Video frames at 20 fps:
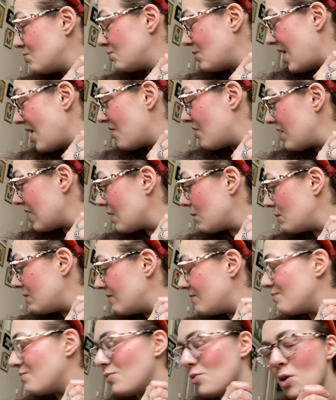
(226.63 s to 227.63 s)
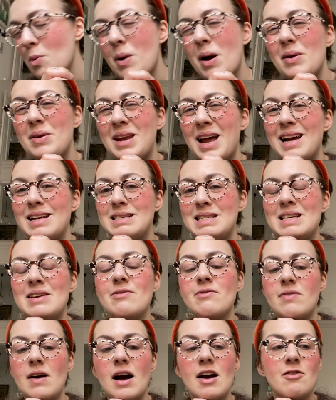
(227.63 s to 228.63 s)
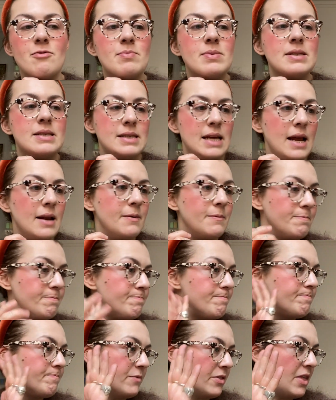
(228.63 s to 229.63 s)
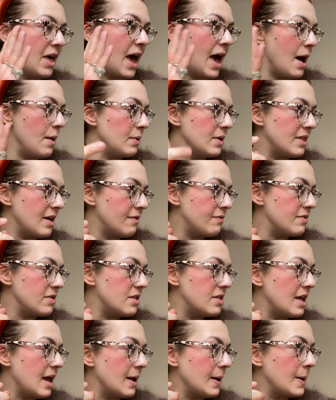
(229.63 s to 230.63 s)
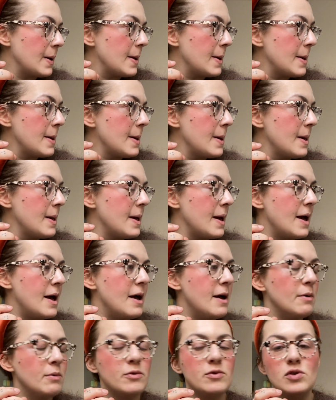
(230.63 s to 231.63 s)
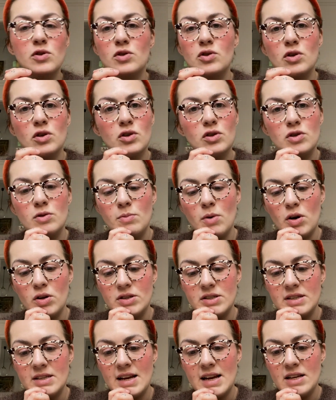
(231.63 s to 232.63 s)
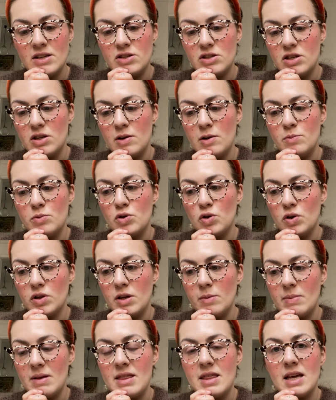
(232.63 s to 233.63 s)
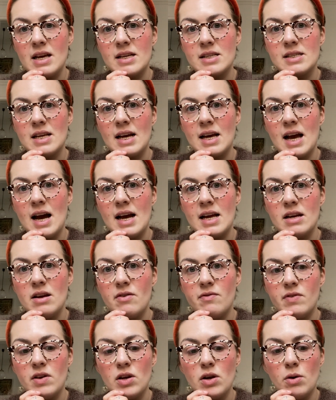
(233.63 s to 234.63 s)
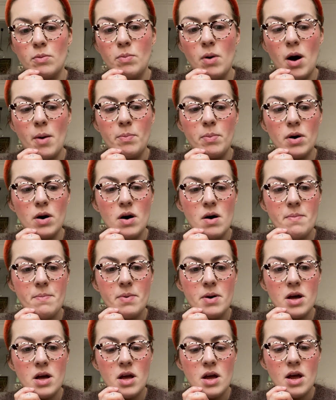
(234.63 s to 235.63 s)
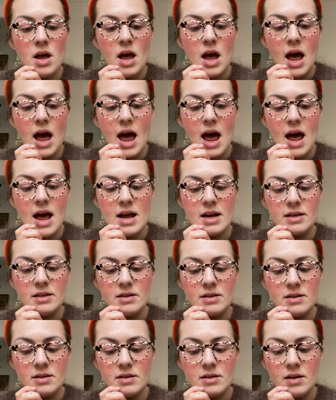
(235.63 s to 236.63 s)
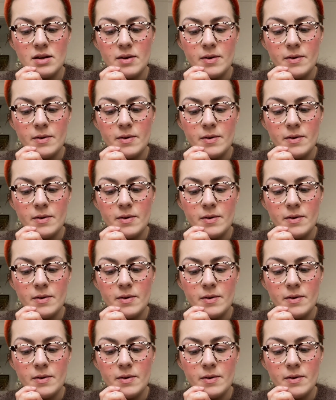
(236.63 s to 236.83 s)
I think we're about 95% there with everything. We've just got some odds and ends, and I'm sure there'll be things that kind of, you know, pop up and